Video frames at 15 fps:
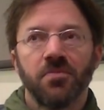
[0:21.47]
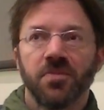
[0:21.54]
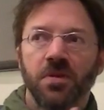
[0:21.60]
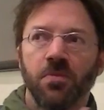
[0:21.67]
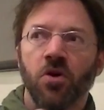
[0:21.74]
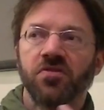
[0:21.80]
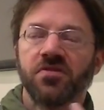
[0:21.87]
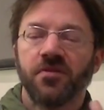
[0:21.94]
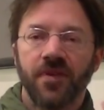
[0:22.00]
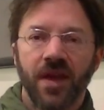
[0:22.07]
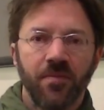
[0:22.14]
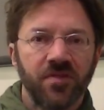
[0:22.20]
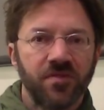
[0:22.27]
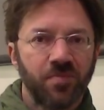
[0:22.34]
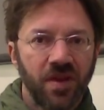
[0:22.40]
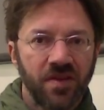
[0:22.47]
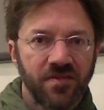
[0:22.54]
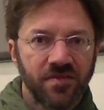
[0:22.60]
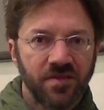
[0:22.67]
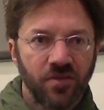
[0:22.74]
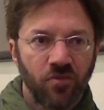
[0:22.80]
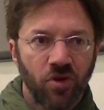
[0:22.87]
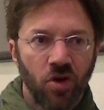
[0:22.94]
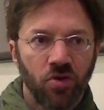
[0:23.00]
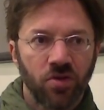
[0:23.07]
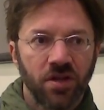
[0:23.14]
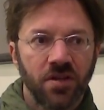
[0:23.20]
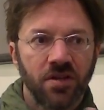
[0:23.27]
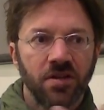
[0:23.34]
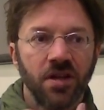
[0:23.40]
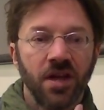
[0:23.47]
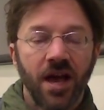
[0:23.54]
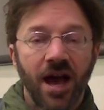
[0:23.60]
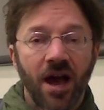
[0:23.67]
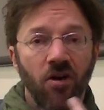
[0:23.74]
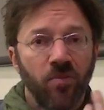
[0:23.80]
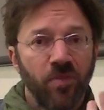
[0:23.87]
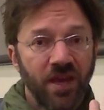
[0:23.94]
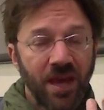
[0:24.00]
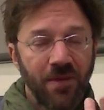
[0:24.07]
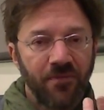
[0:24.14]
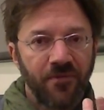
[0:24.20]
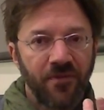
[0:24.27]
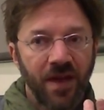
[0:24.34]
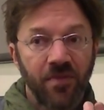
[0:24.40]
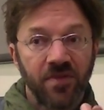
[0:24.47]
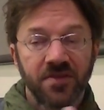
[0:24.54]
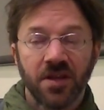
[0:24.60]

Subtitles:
the most famous pieces he wrote and how he became famous.